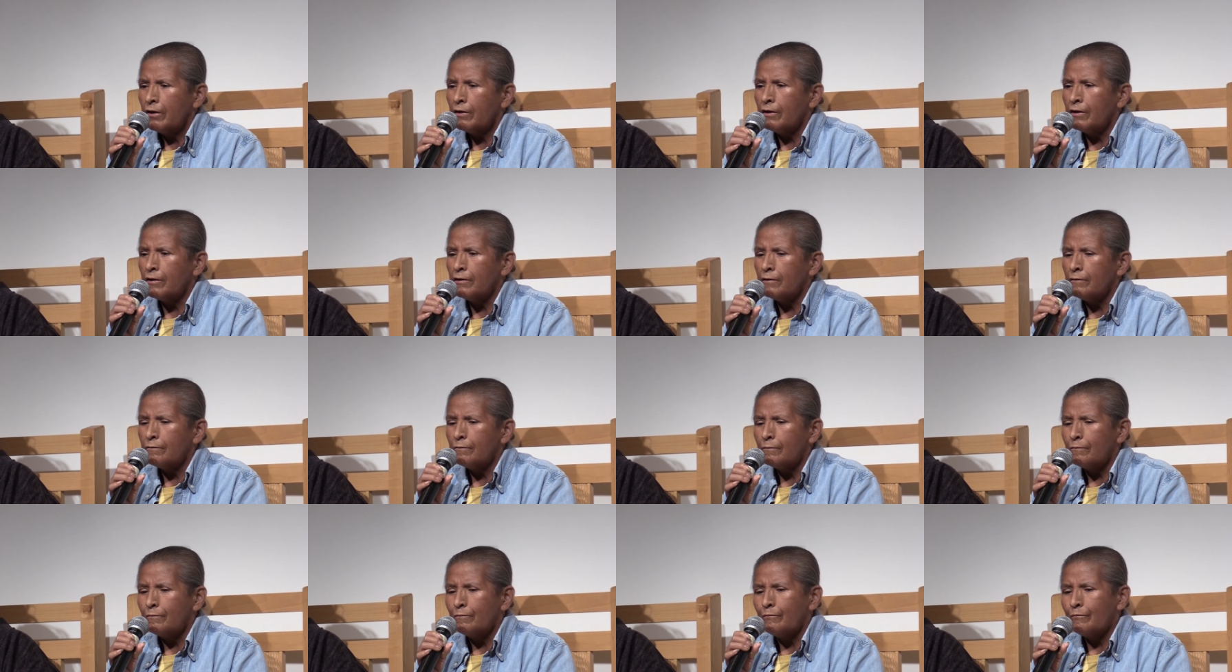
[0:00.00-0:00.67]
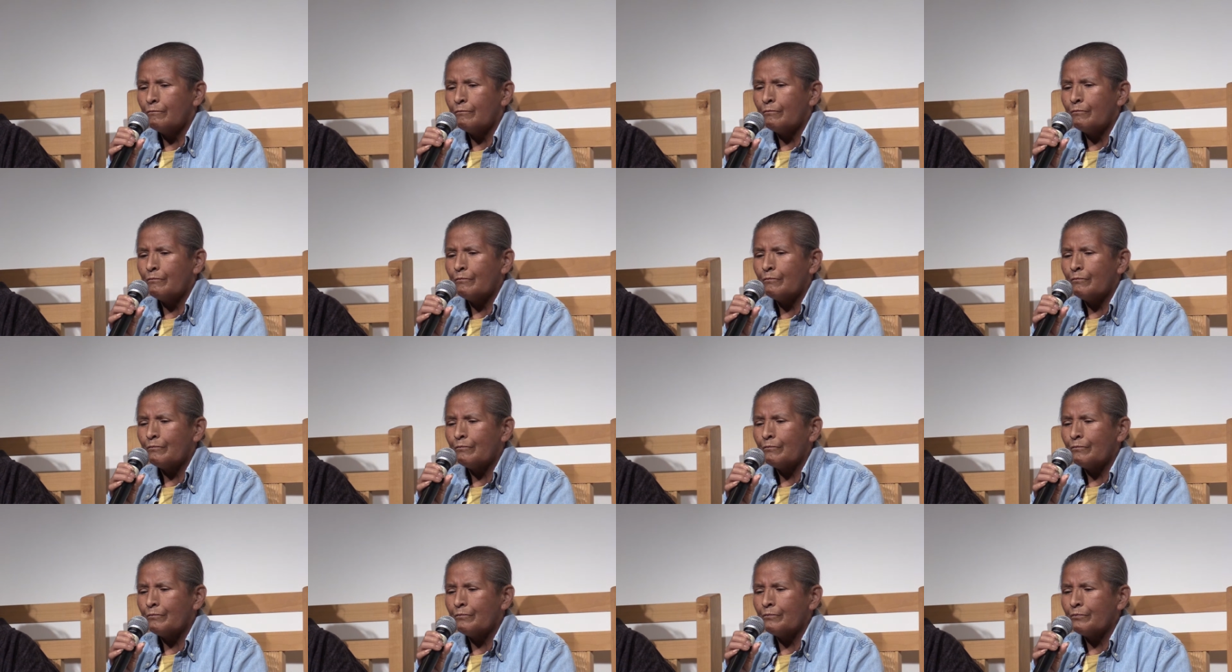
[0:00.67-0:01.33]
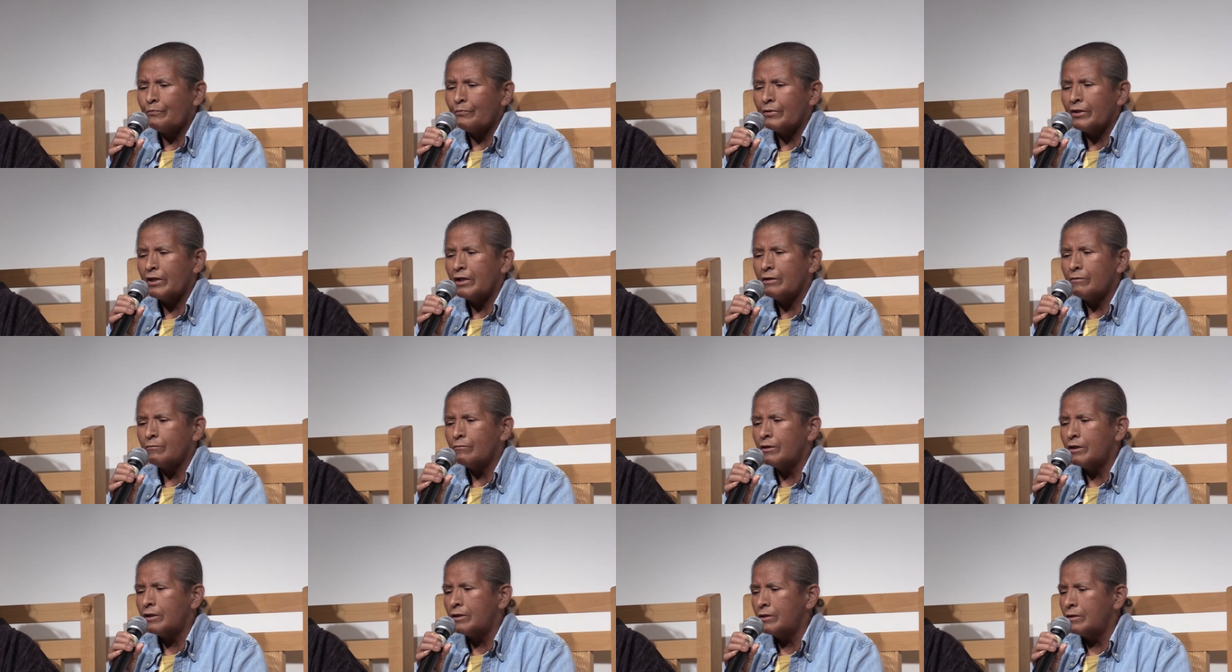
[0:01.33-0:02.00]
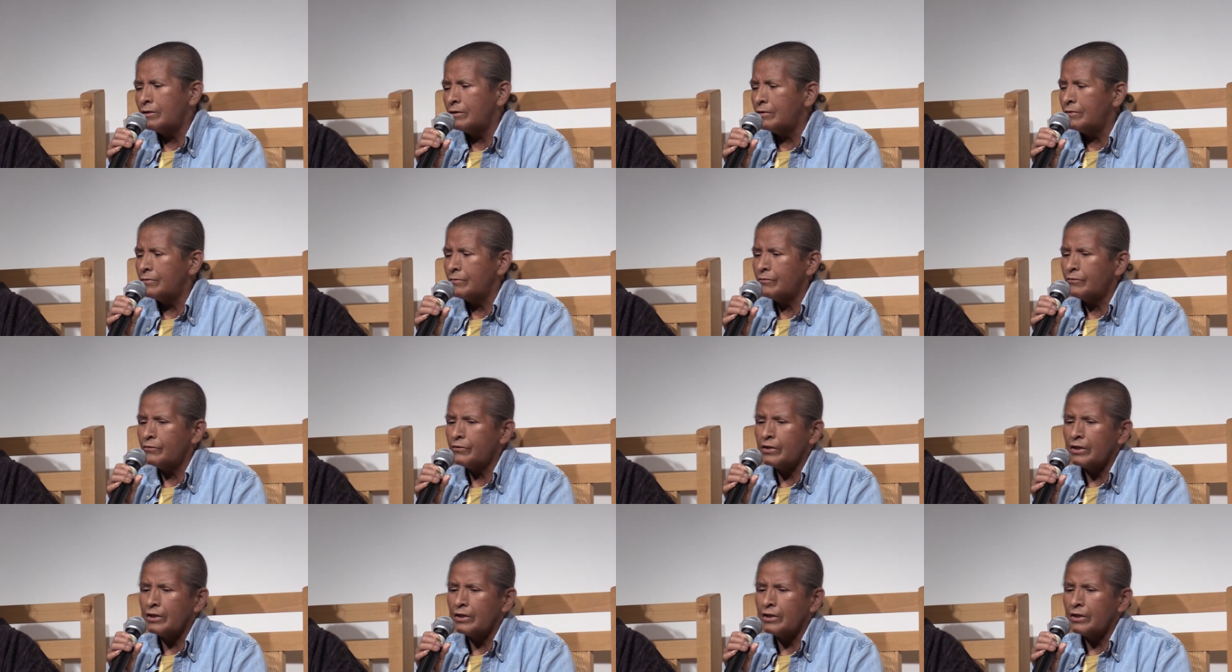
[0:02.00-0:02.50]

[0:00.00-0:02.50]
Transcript: Um, there were